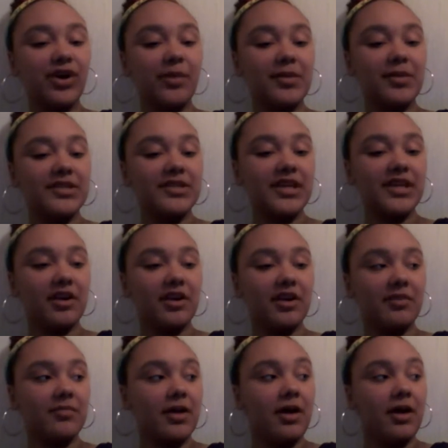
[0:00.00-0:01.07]
My cat's
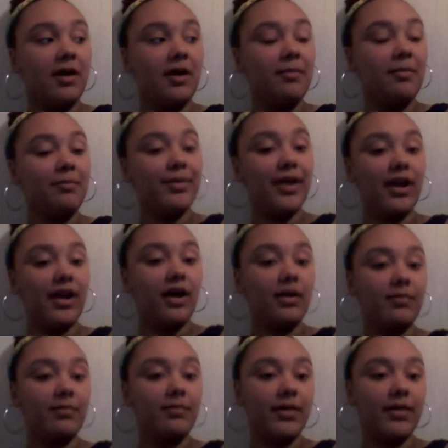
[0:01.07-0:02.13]
not scared of
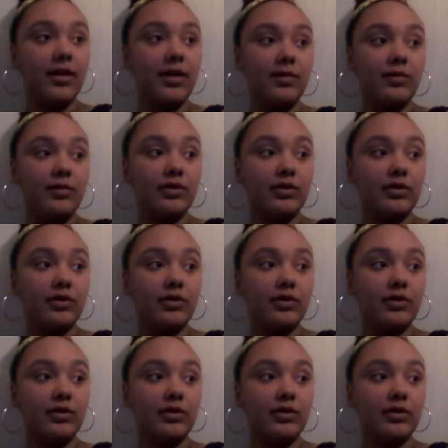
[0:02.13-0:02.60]
cucumbers either.